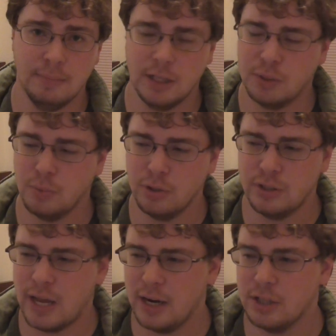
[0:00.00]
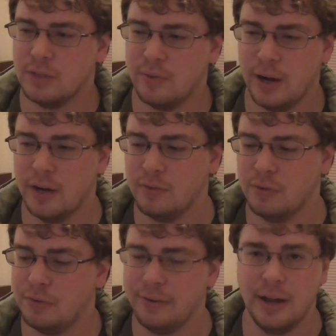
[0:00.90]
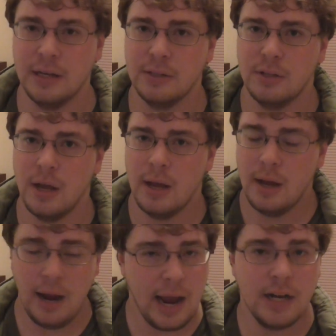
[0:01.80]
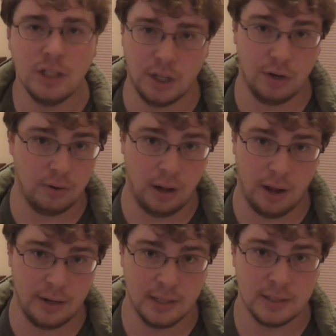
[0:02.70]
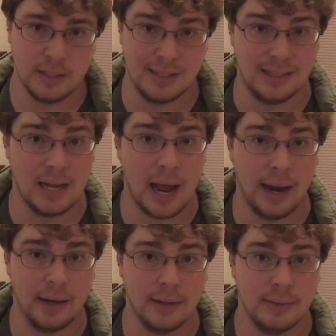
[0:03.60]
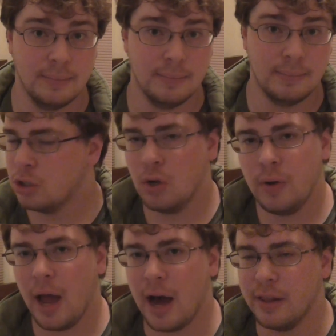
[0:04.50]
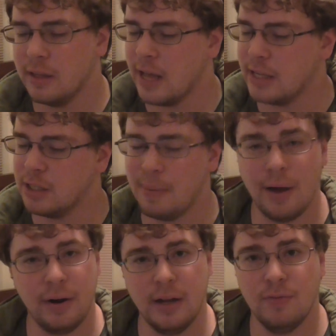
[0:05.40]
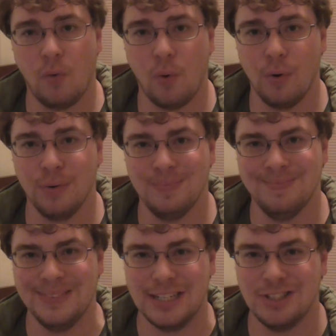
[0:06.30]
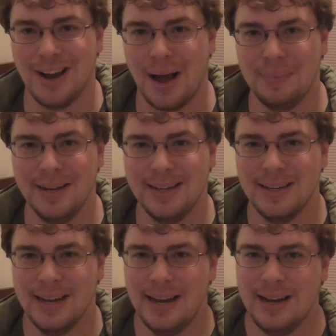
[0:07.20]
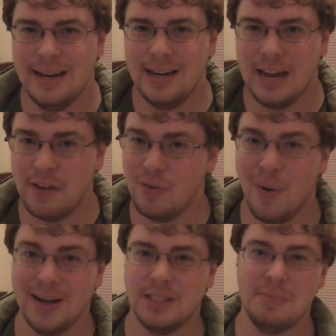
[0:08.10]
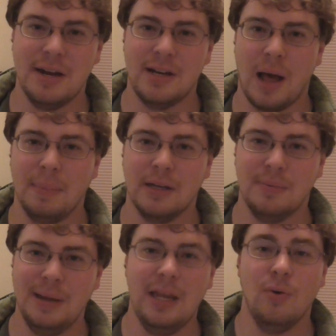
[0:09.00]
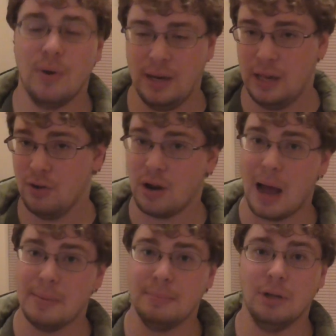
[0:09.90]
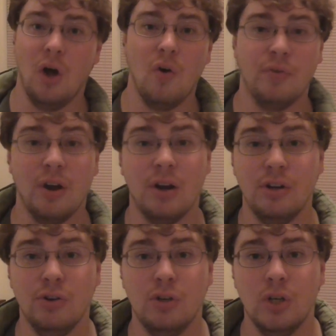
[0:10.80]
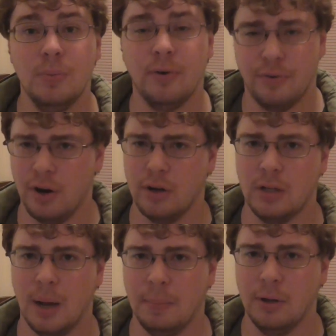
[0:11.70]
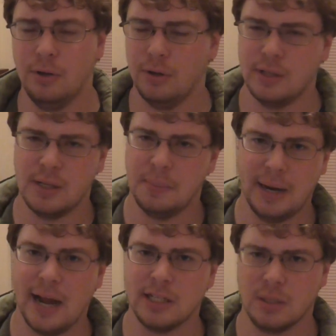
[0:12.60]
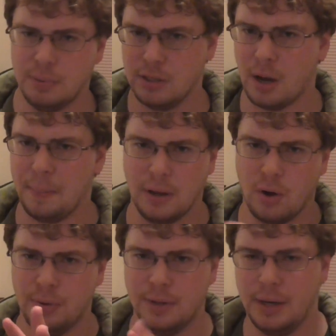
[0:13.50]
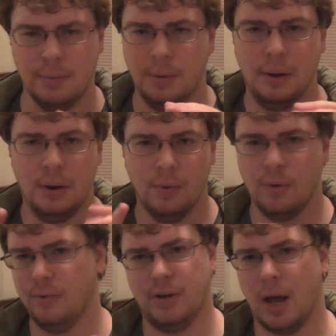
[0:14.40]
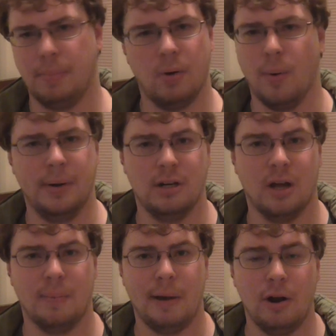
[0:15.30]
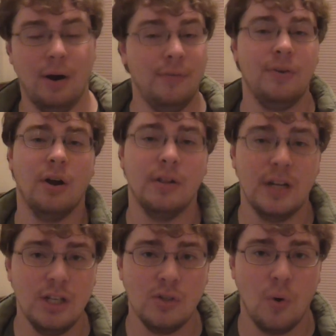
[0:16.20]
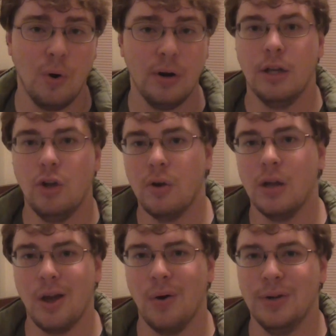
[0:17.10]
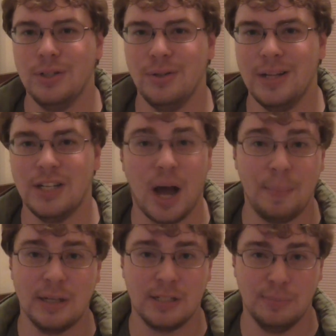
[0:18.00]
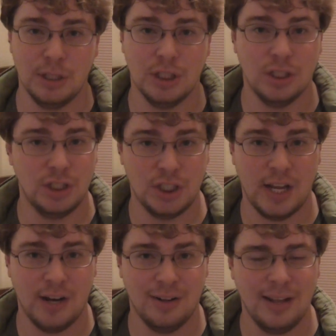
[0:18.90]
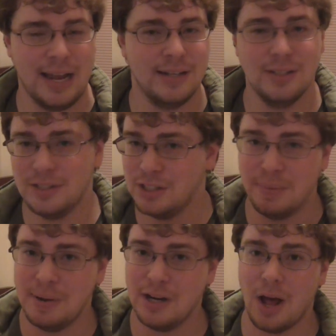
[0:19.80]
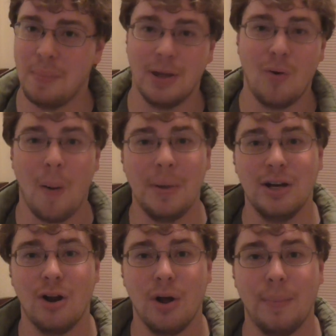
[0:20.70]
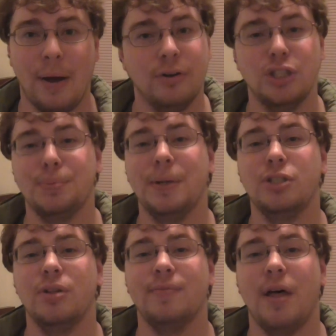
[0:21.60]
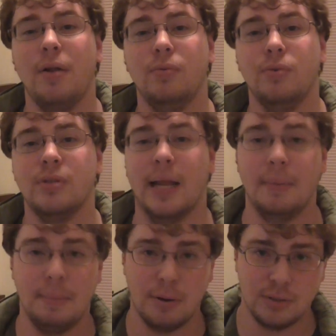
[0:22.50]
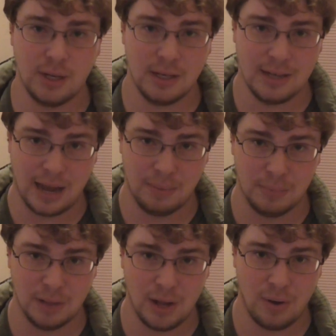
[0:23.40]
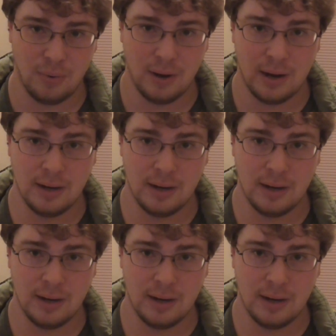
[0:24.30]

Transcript: much more satisfying for fans and general audiences alike. So yeah, I think that's about it for this topic. If you want to submit a topic to me, you can either comment below if you're on YouTube, or if you're on Tumblr, you can send me an ask, but topic colon, whatever topic you want me to talk about. Or if you're on the Discord, you can go into the topic submissions channel and submit a topic you want me to talk about. Just make sure to follow the rules that I'll be posting down below.